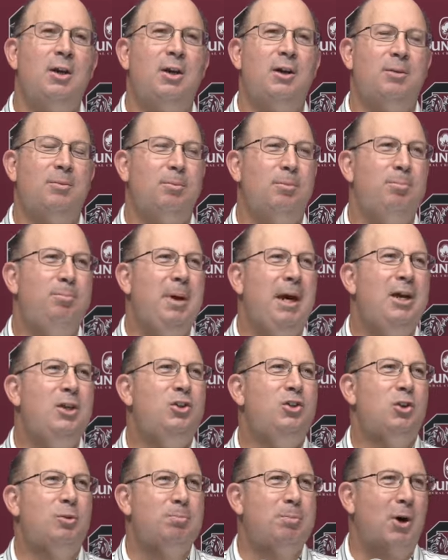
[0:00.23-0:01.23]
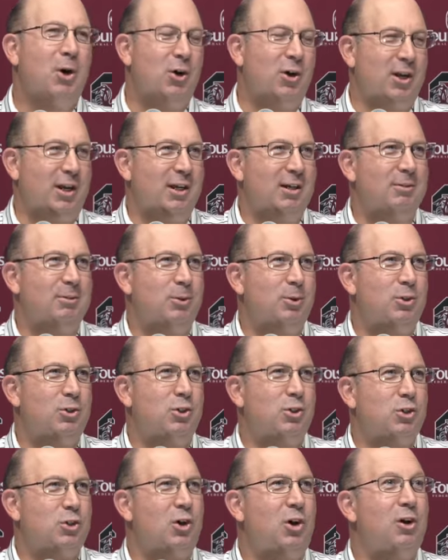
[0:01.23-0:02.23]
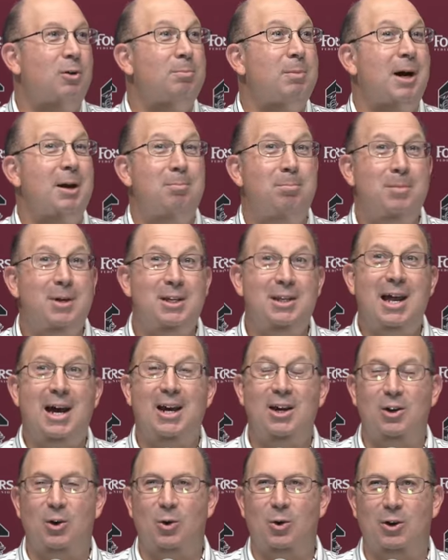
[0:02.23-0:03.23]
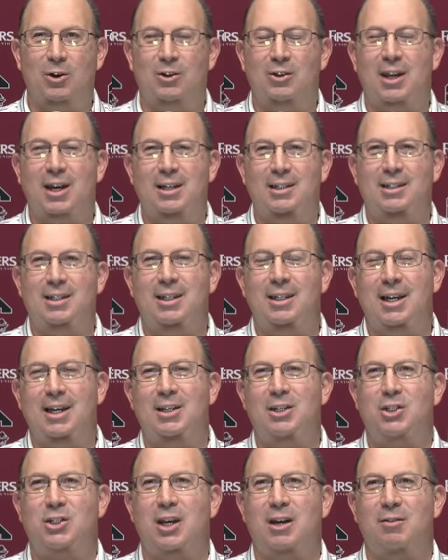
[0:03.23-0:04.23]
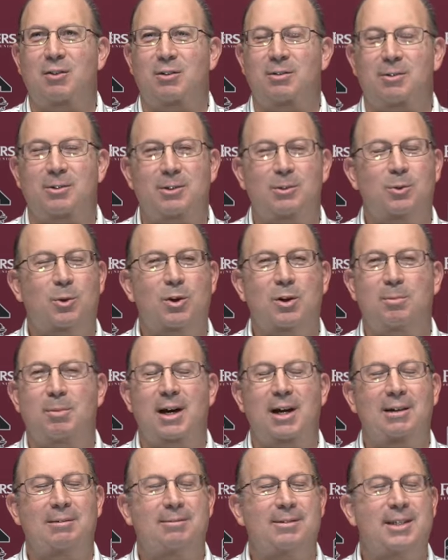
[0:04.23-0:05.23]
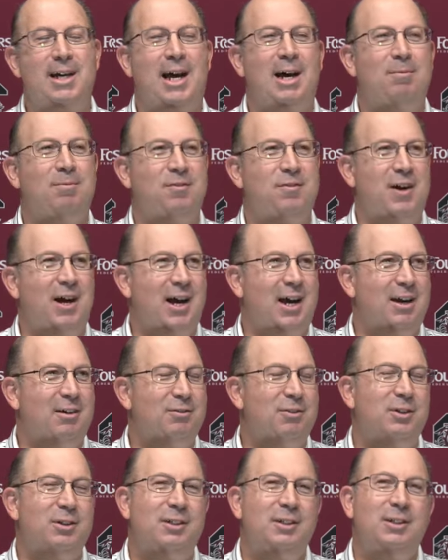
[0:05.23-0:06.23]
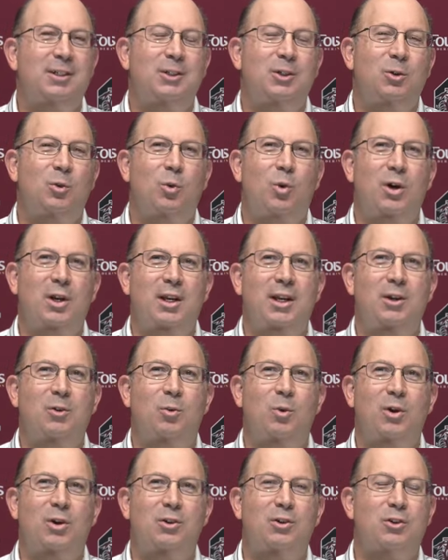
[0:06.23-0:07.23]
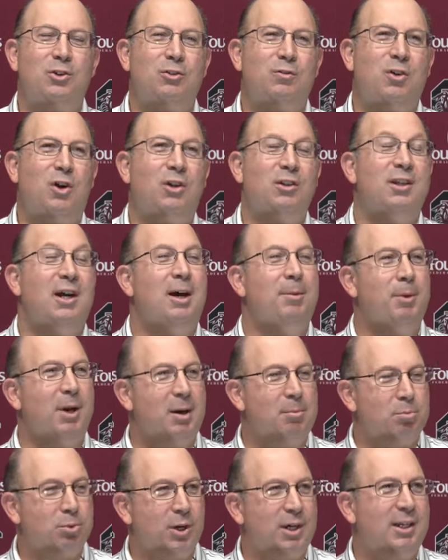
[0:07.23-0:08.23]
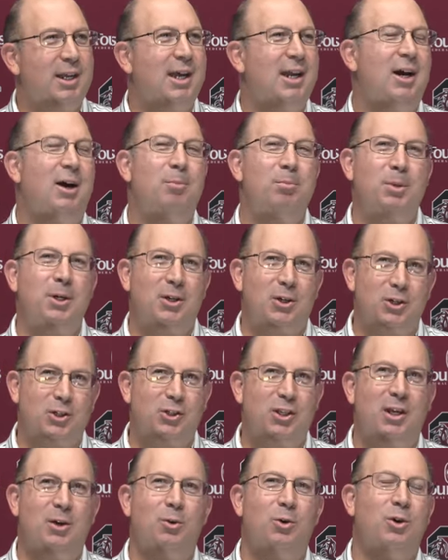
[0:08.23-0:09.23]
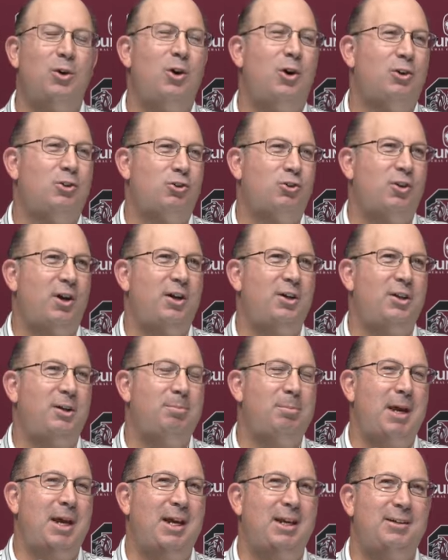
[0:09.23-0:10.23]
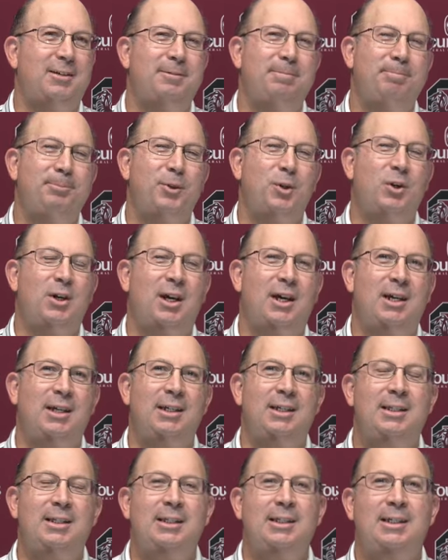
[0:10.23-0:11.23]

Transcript: Uh, Beds Are Burning was a song by Midnight Oil, nineteen eighty-seven, one of my top five one-hit wonders of all time. And I bring that up because they were an Australian band, okay?